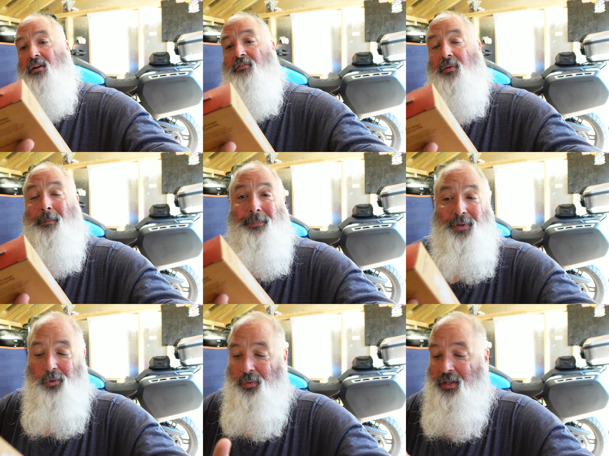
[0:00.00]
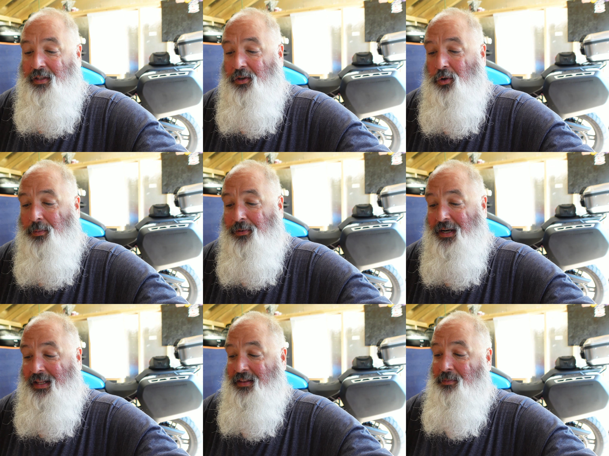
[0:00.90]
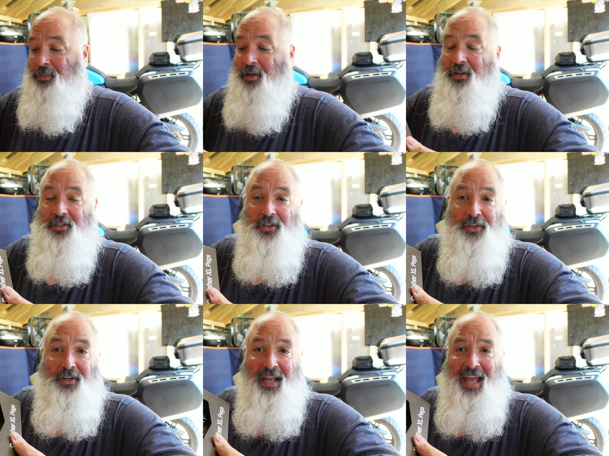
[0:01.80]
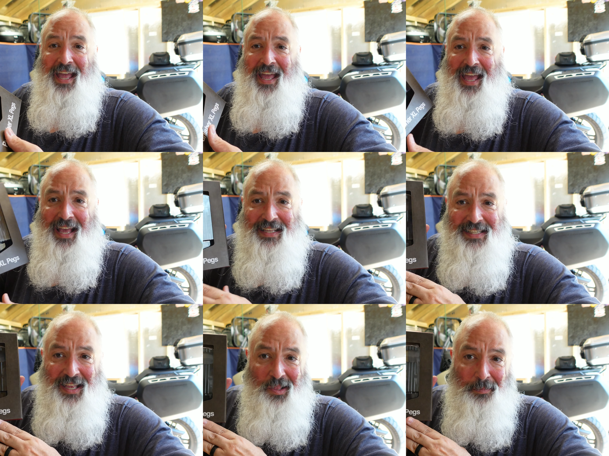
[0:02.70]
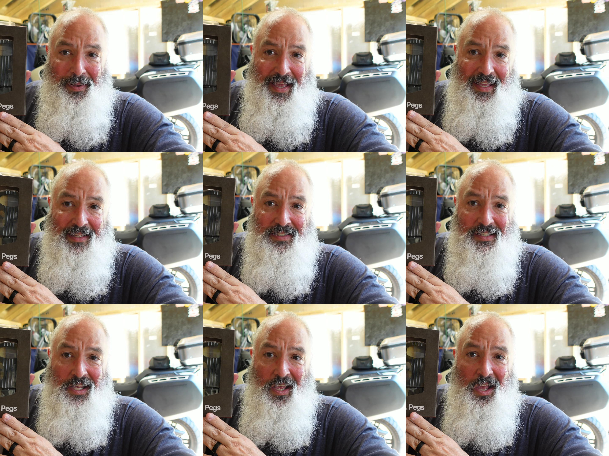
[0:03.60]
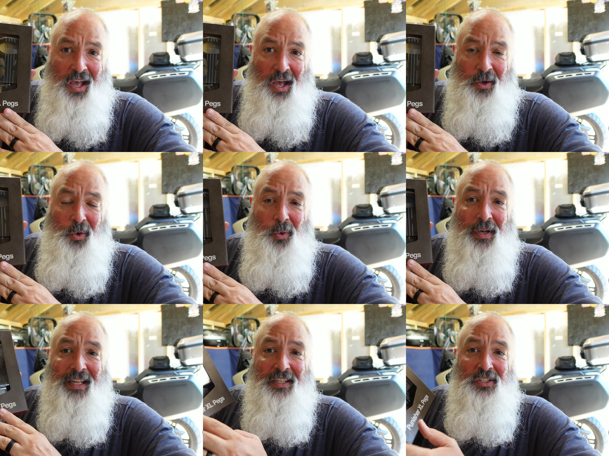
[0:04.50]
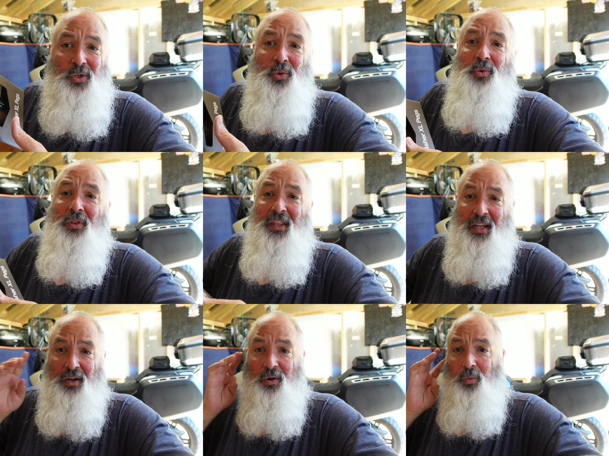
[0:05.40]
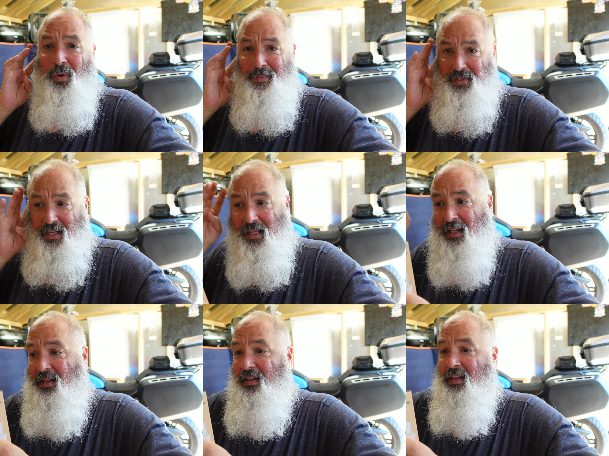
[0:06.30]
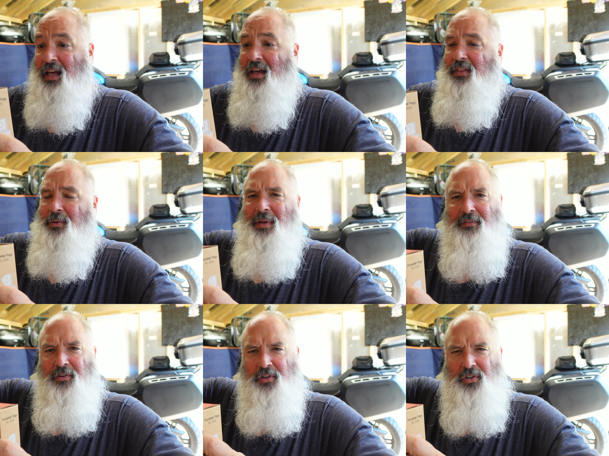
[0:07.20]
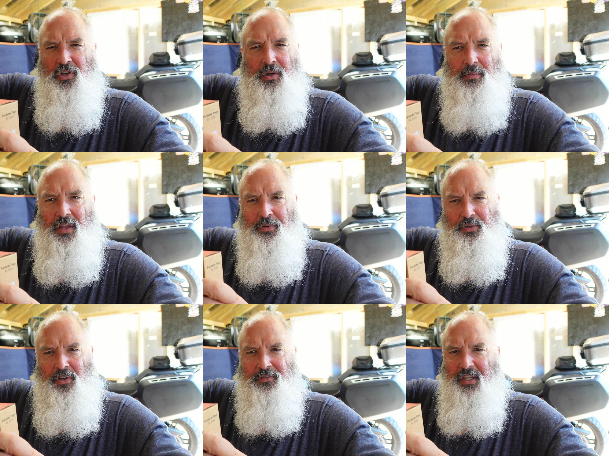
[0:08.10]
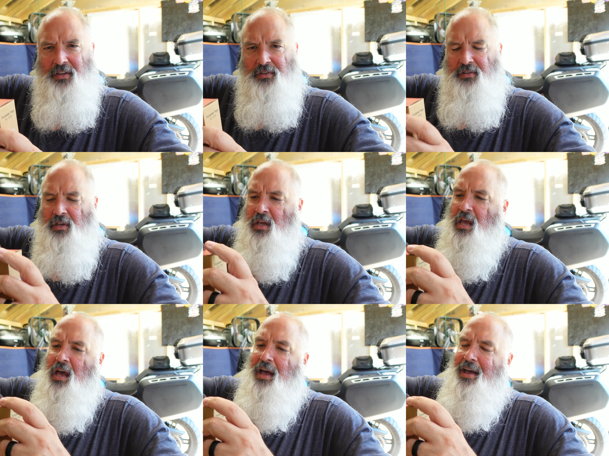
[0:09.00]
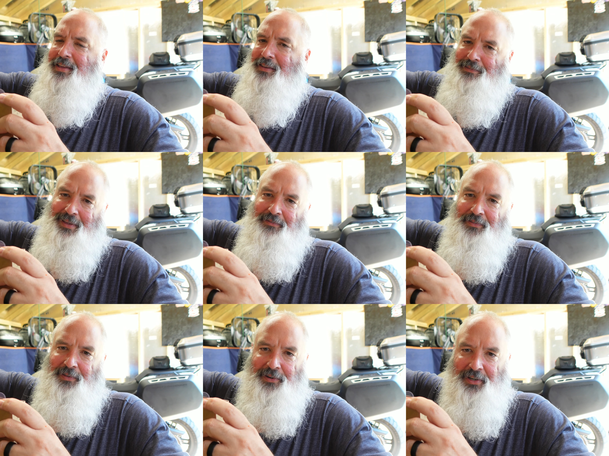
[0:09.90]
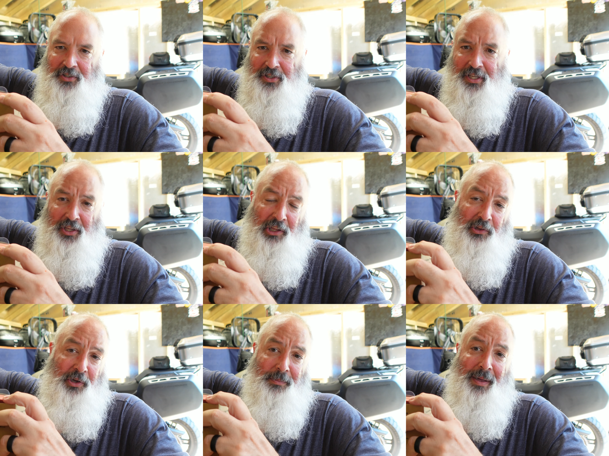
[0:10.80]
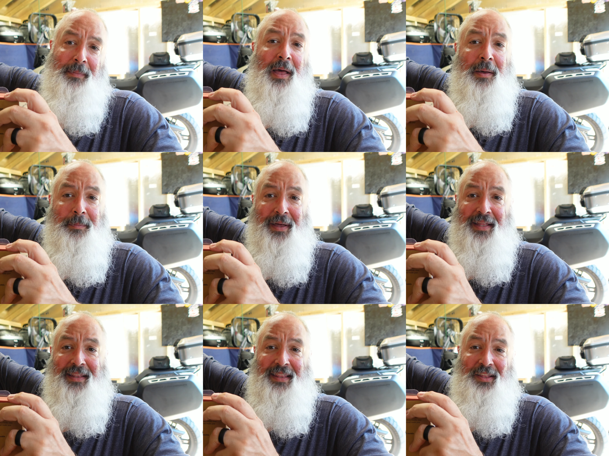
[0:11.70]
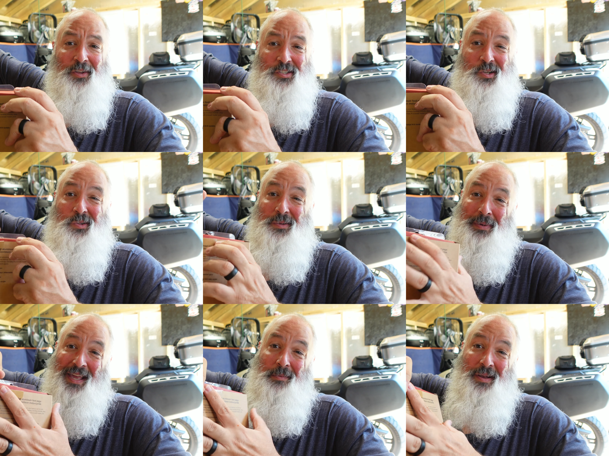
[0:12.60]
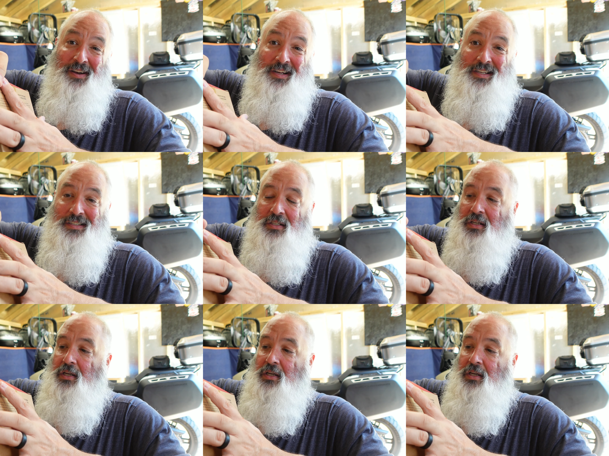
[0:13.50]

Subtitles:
from Biltwel Incorporated, the Punisher XL pegs. According to their website, they're made for certain model softails. If you're interested, you can look them up. But also the Pan Americas,